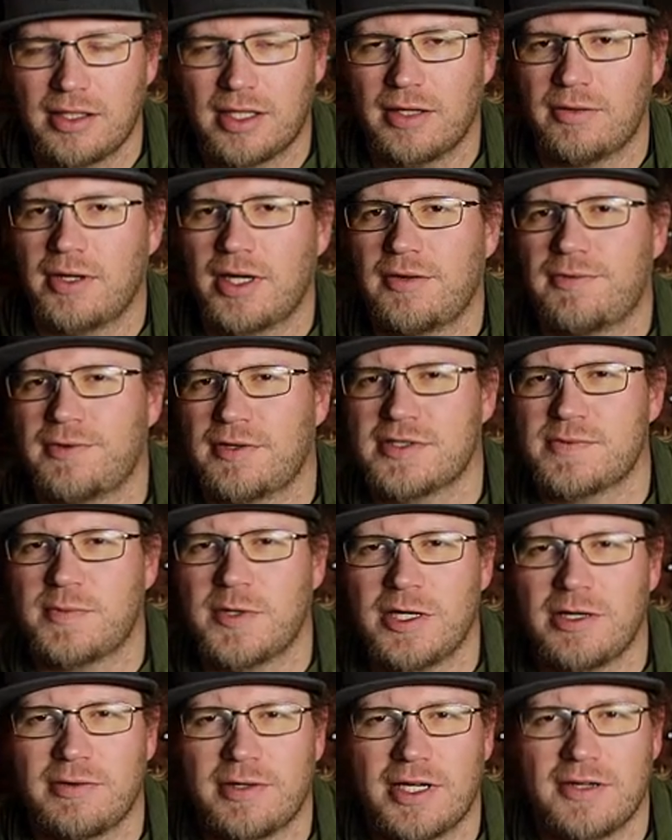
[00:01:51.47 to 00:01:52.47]
getting ready for those
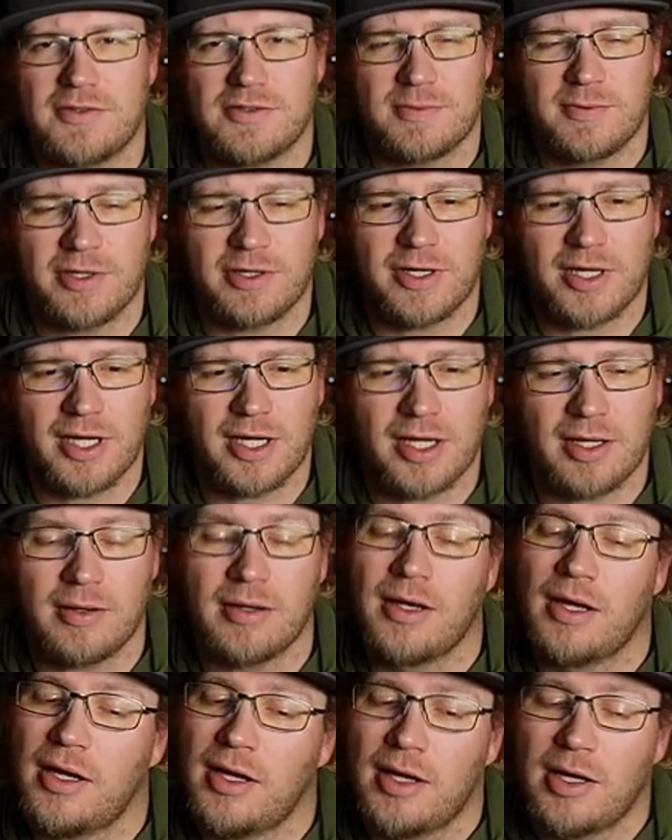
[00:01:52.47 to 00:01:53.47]
big waves from the Grand.
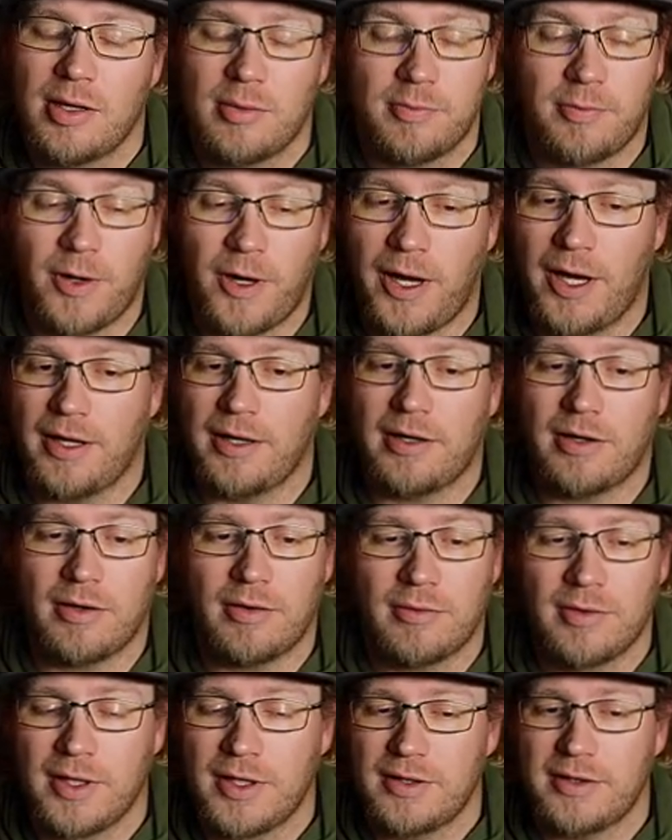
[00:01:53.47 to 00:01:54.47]
But you
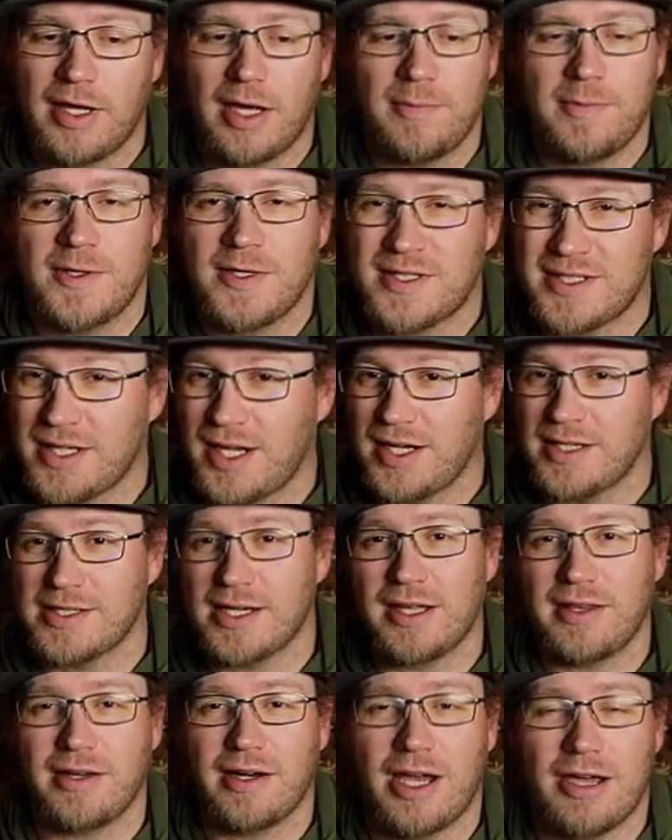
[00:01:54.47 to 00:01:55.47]
know, that being said, he's
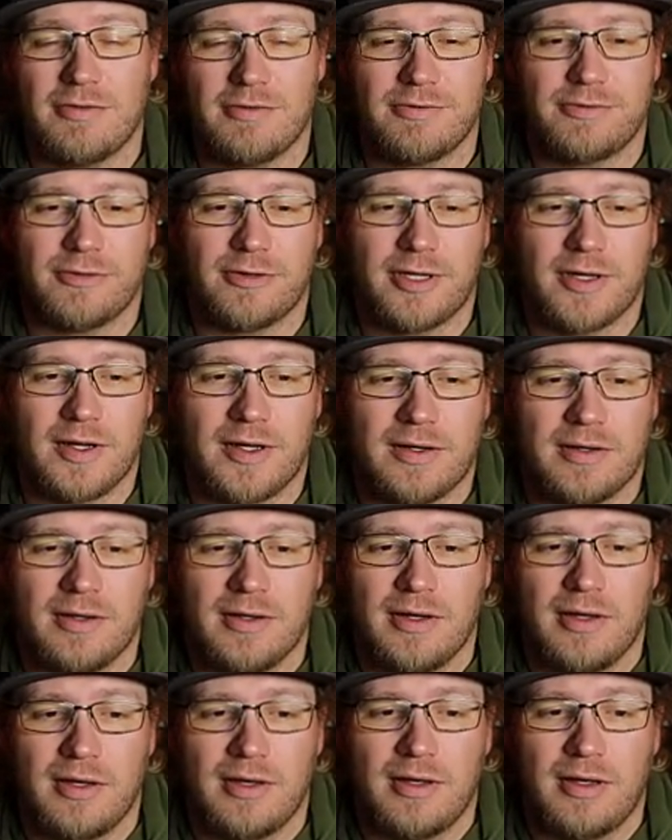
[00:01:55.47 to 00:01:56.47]
out there having fun.
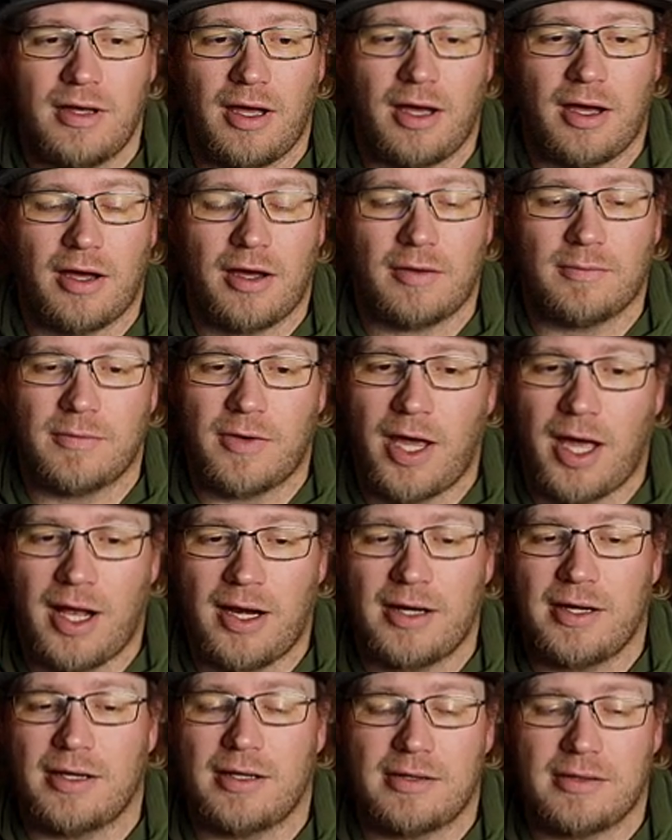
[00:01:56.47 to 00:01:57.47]

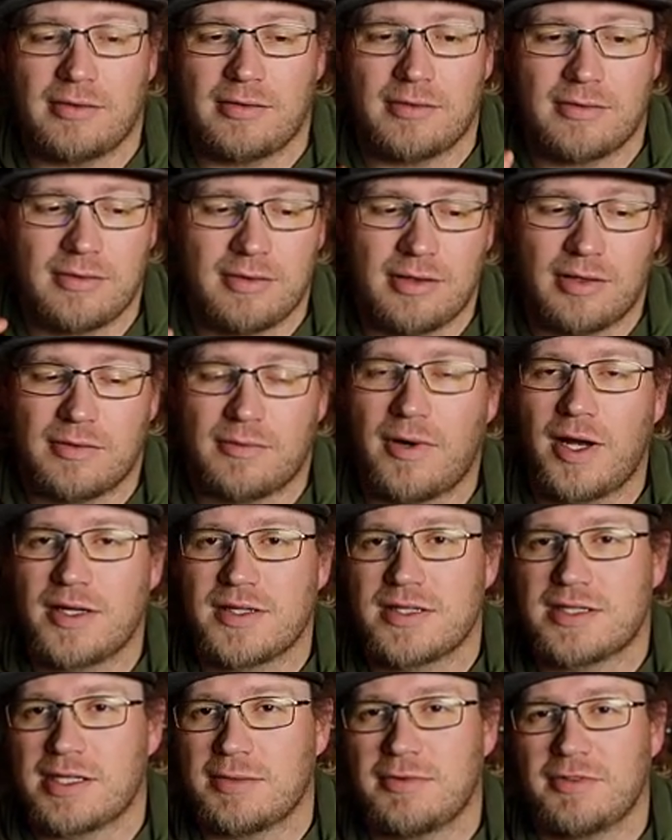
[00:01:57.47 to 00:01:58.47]
Watching
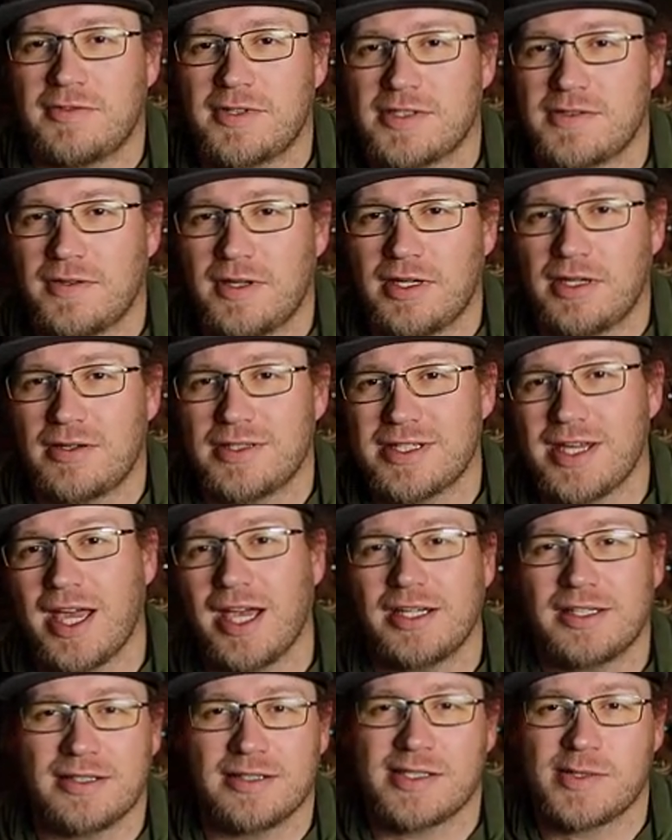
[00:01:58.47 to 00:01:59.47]
some of his videos
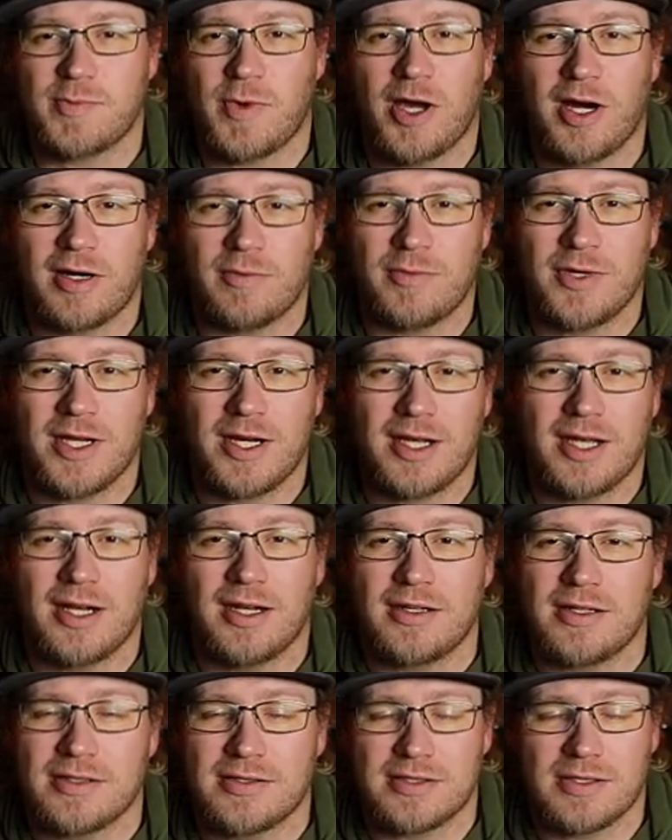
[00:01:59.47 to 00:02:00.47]
actually inspired me to get
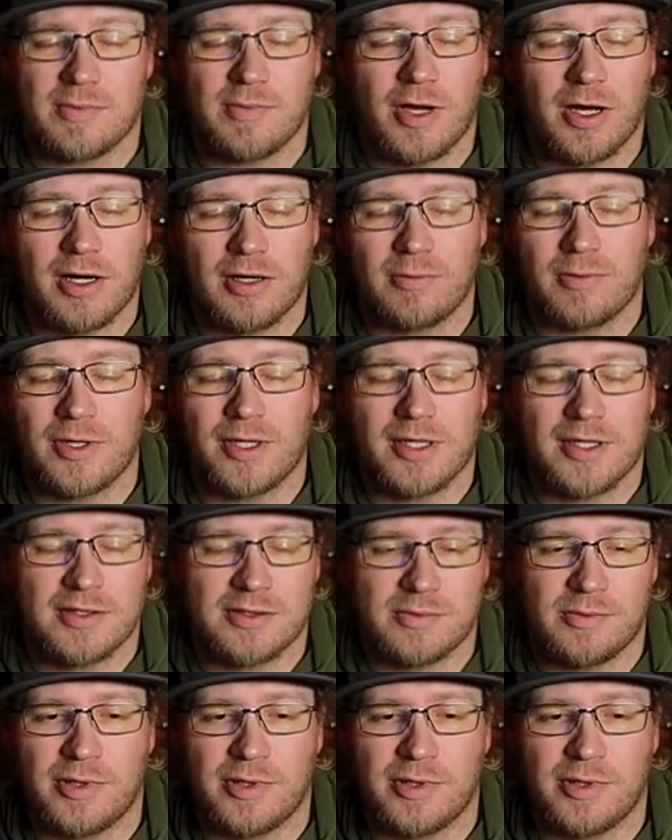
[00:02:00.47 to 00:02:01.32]
into some R1ing as